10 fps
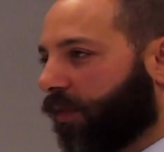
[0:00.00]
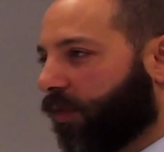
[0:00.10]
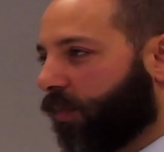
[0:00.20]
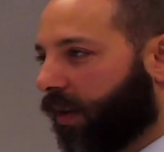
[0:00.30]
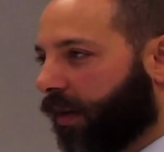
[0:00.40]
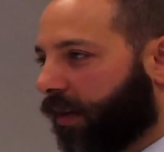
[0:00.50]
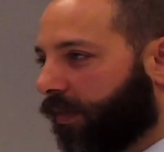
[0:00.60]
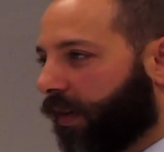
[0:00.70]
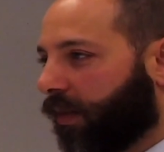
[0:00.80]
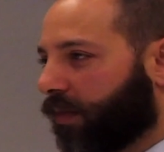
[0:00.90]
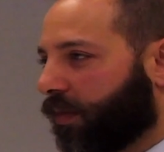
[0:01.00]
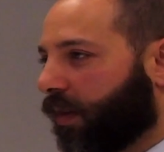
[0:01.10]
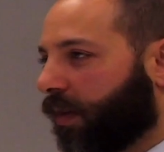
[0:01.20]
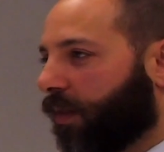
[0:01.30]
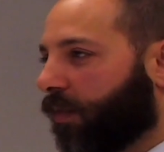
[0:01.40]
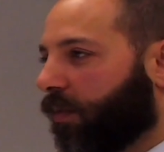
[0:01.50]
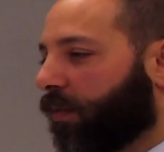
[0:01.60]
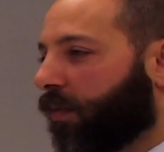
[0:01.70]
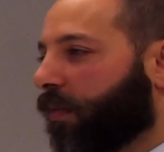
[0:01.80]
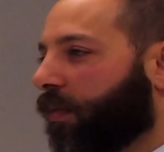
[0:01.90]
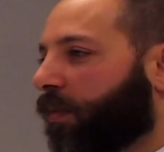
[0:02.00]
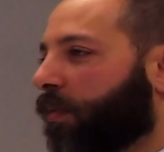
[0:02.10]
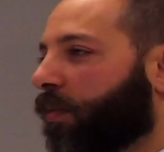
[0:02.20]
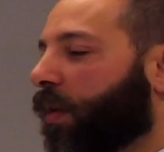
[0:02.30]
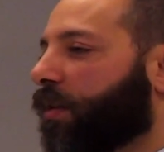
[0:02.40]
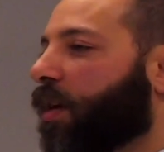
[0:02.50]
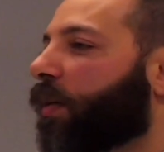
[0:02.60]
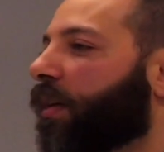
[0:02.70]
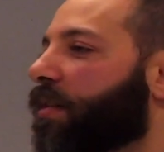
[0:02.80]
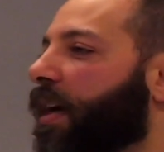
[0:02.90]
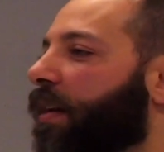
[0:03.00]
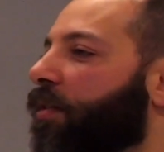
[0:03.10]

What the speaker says: hear from one of the innovators what token standards